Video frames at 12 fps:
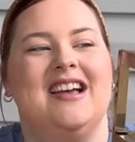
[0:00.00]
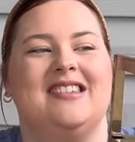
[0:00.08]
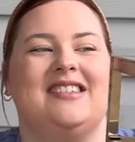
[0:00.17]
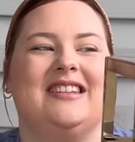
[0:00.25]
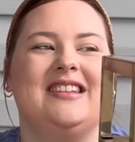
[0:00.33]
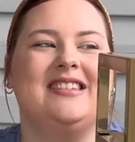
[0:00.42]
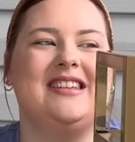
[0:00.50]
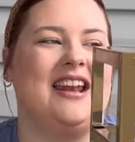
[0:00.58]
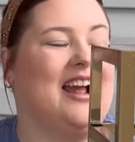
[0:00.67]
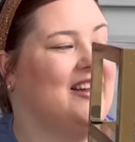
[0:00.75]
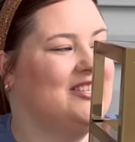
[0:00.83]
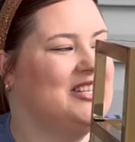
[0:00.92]
So this, and
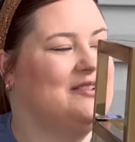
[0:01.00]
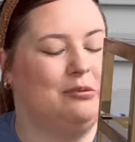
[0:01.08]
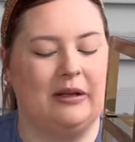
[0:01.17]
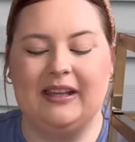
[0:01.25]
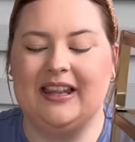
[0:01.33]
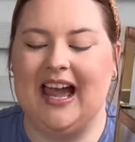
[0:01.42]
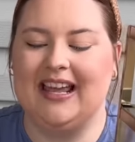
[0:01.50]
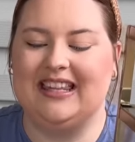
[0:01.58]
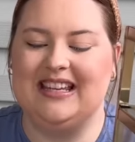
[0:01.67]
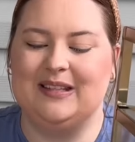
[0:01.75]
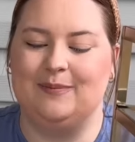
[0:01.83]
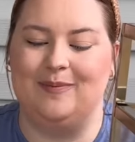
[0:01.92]
I actually really like
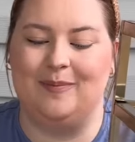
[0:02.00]
these